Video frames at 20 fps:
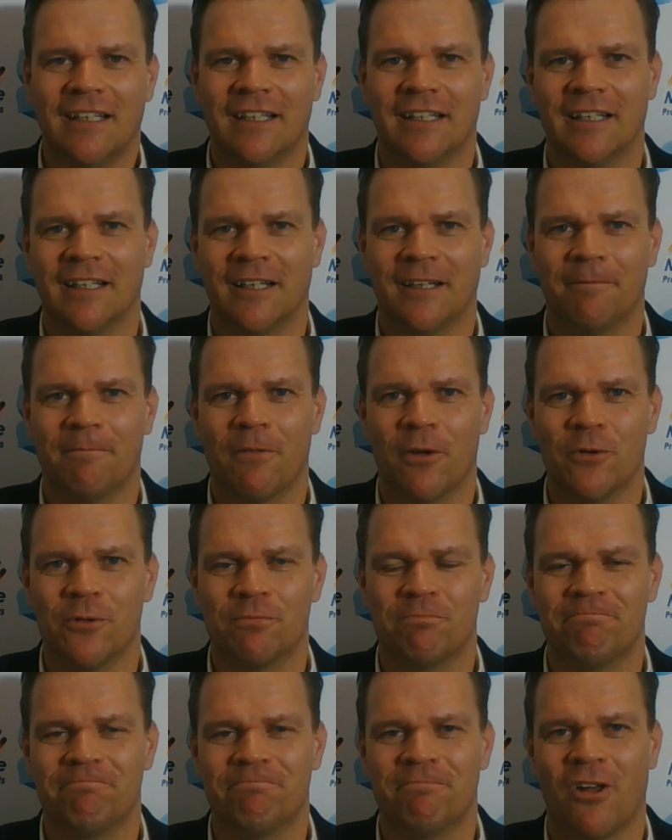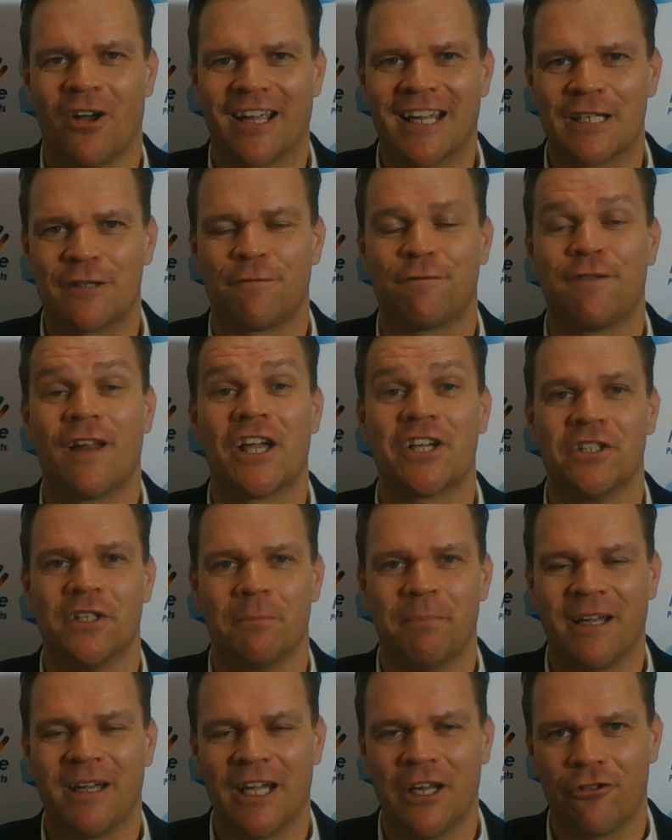I guess, flash in
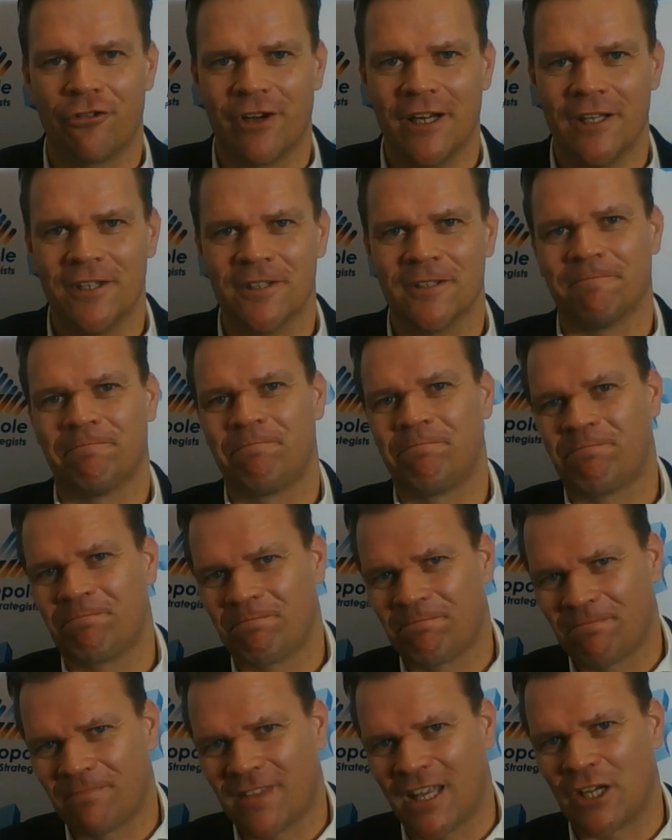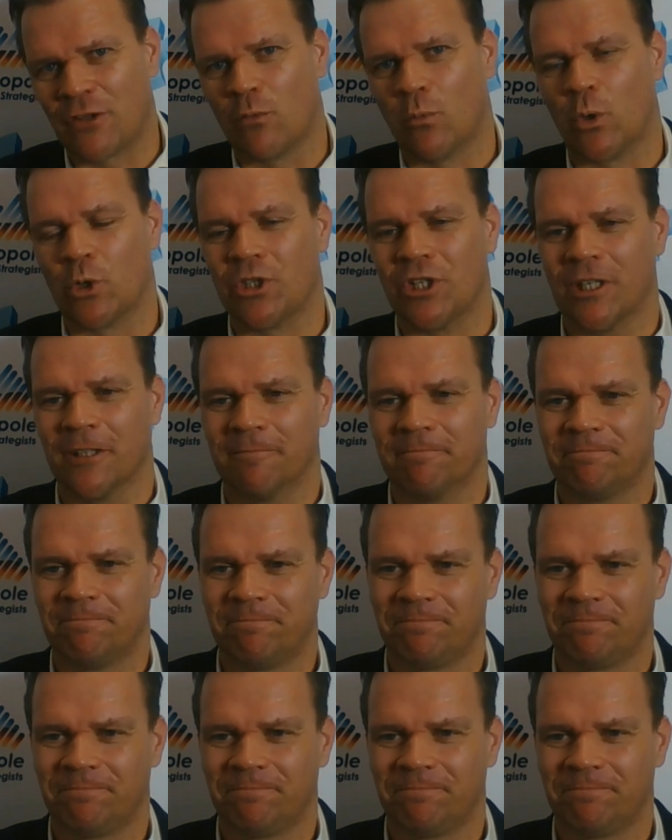the pan trends. Thanks for watching.